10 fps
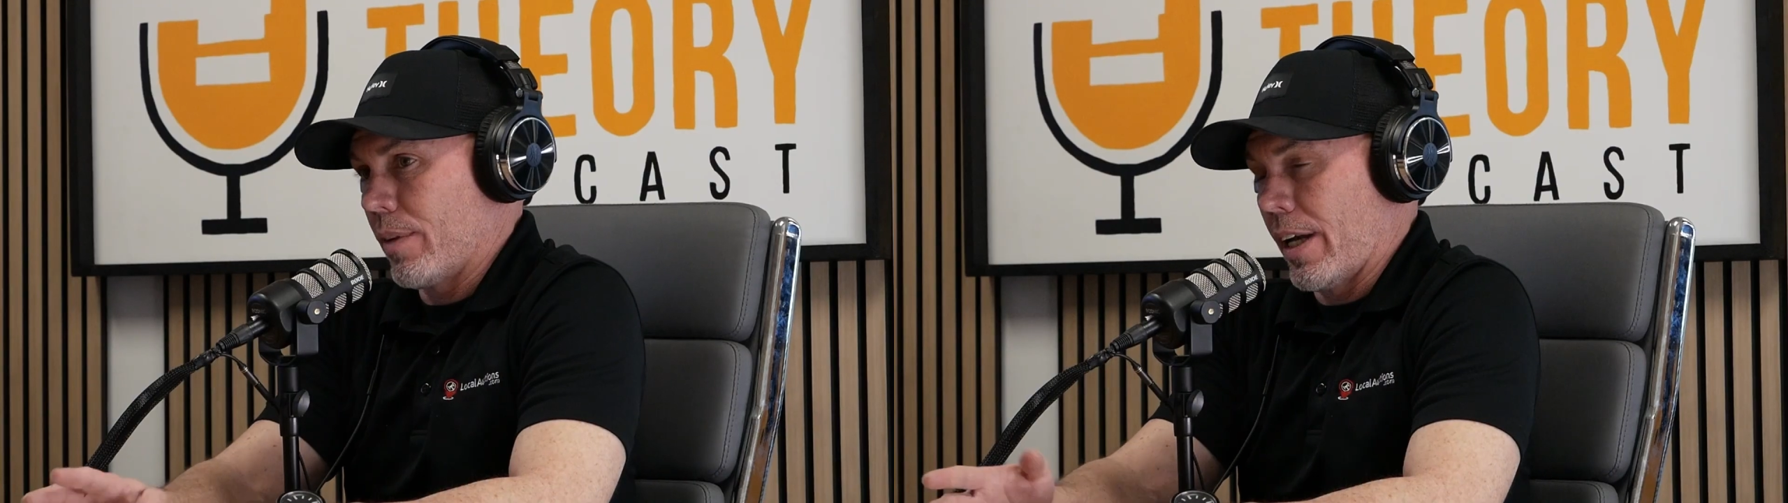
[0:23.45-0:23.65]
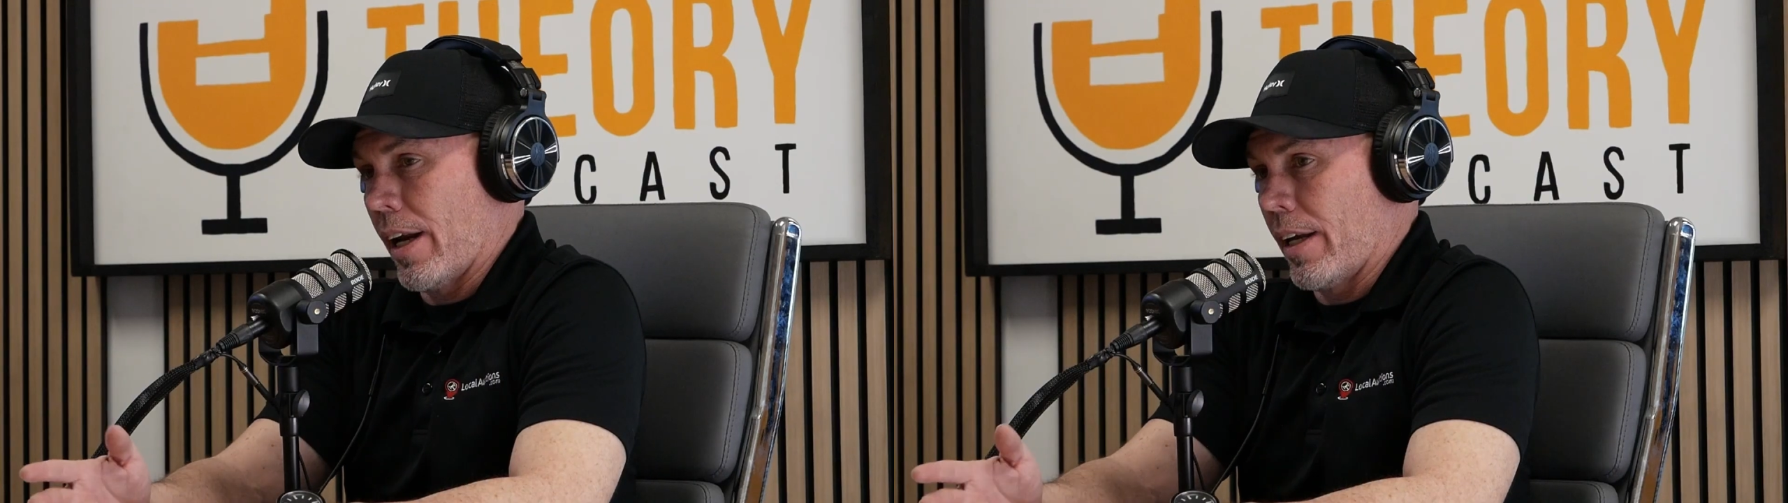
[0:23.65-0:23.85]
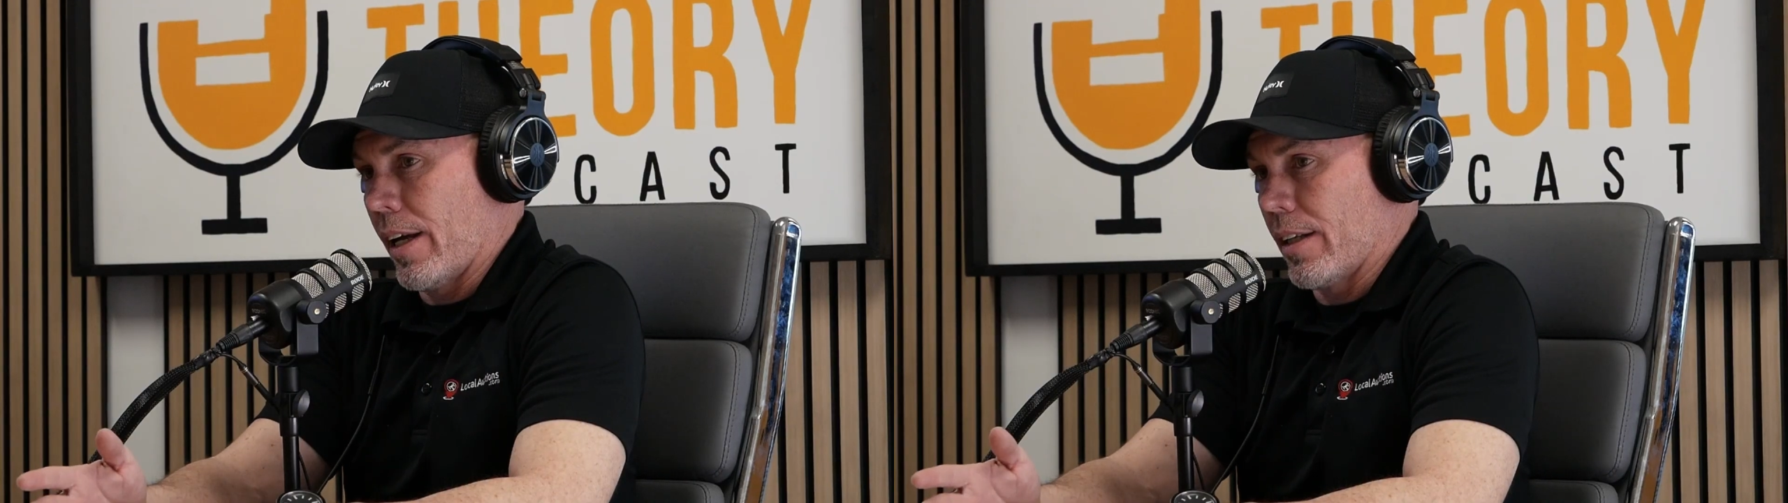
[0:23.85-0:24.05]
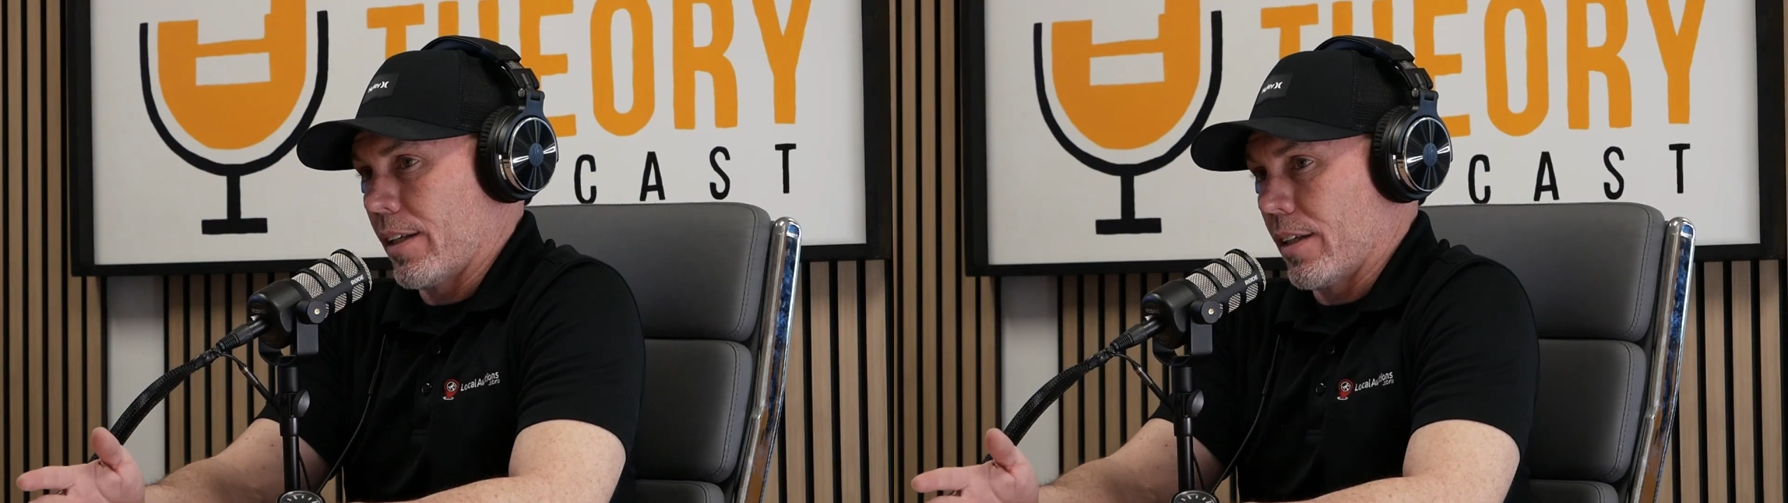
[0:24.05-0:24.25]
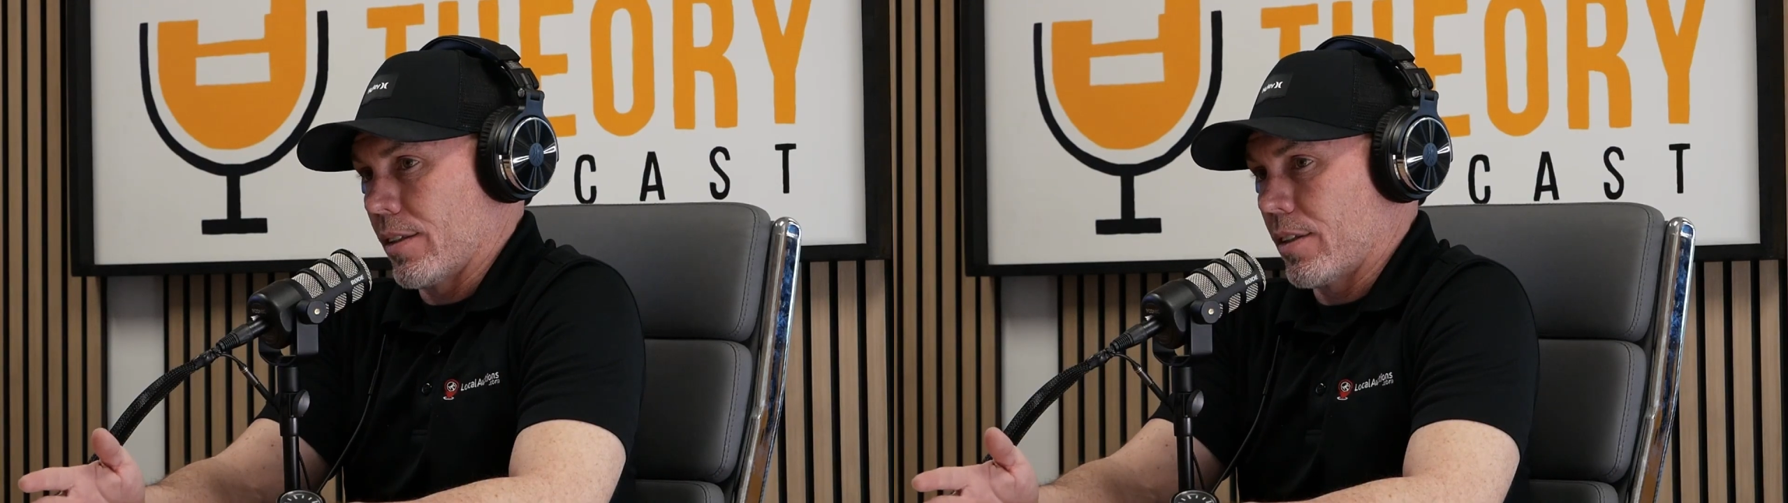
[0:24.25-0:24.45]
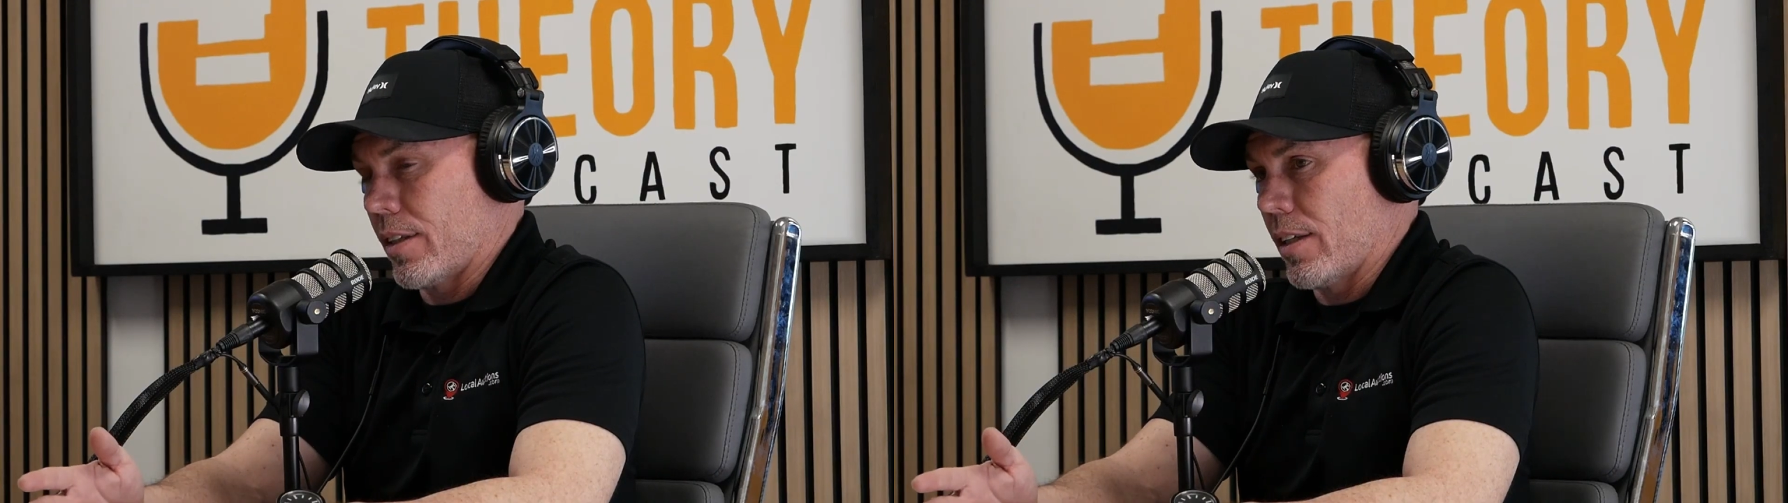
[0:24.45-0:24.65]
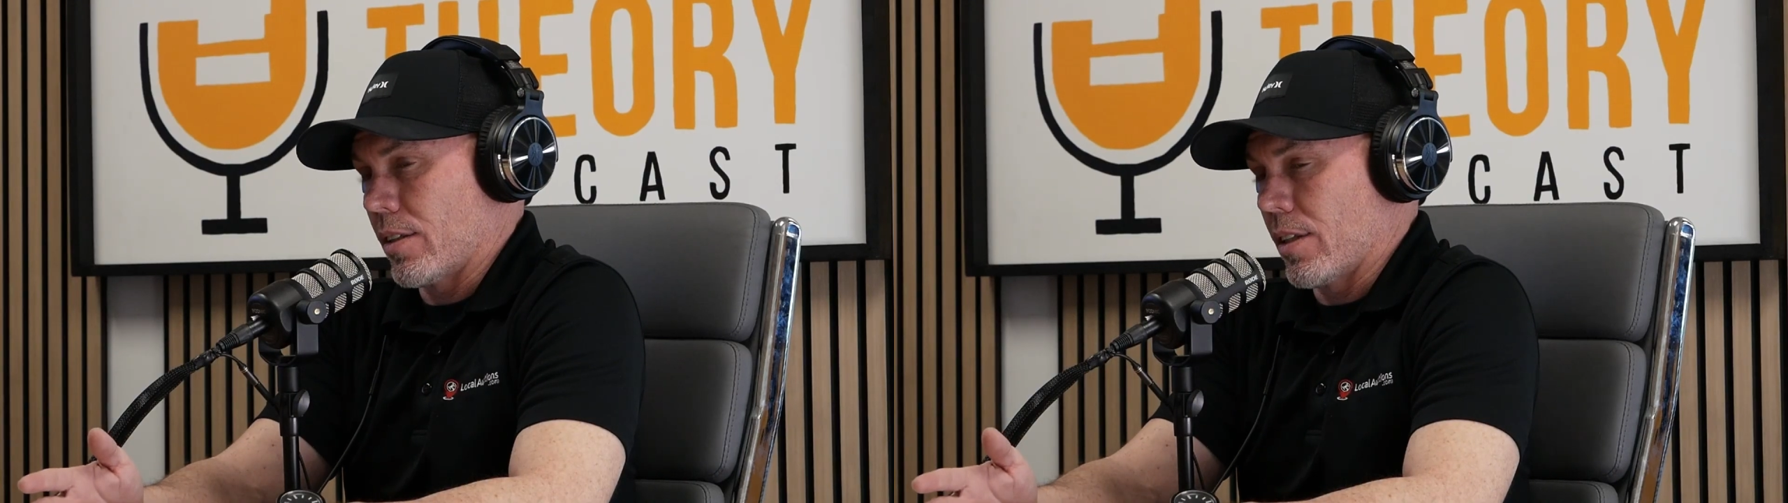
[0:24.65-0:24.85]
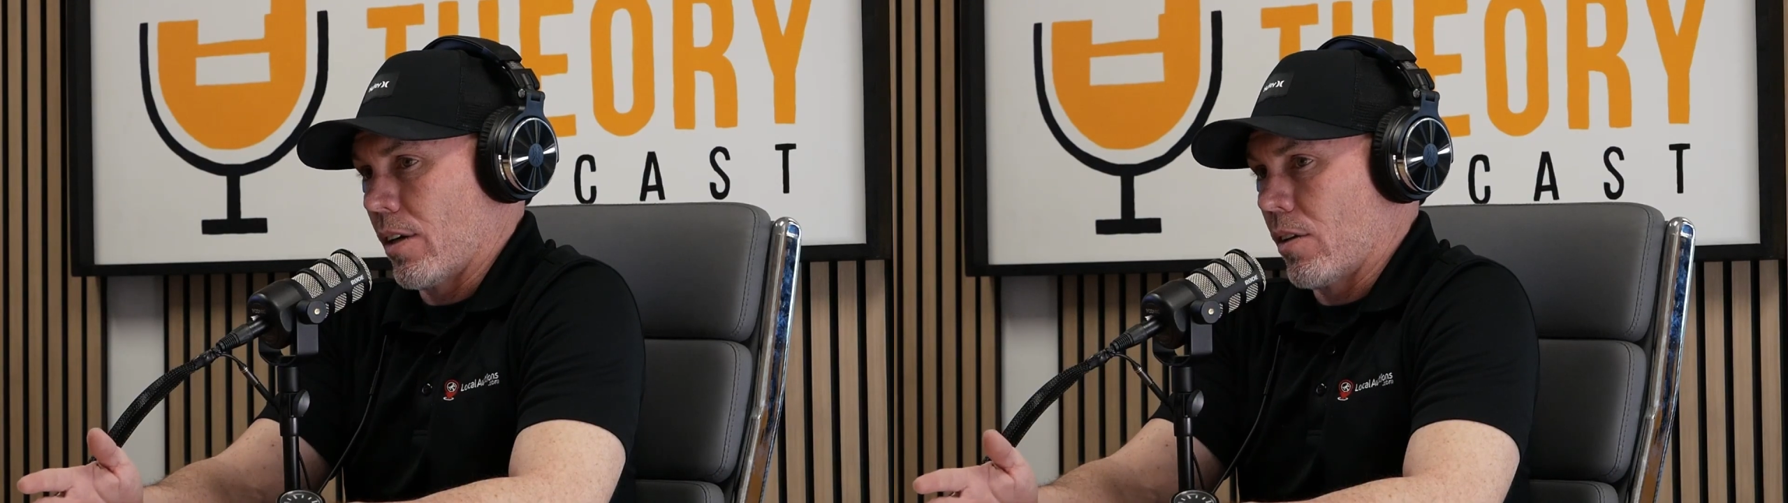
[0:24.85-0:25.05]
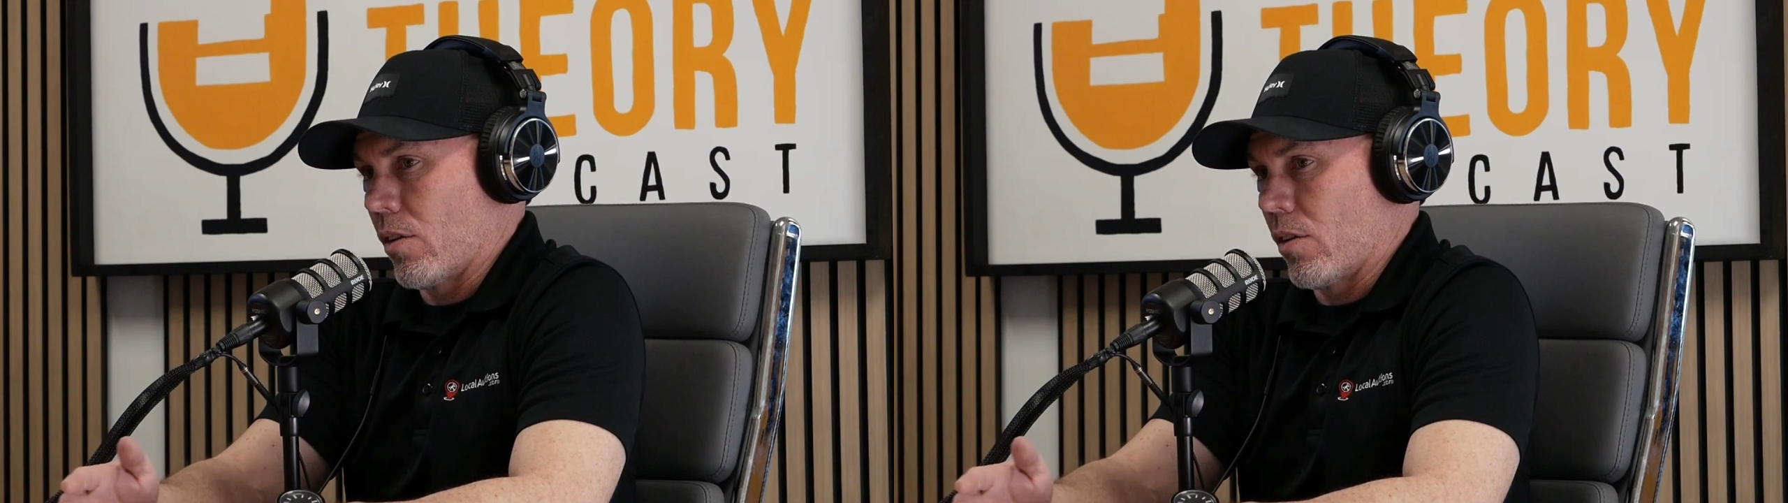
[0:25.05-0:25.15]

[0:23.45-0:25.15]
getting at the estate sale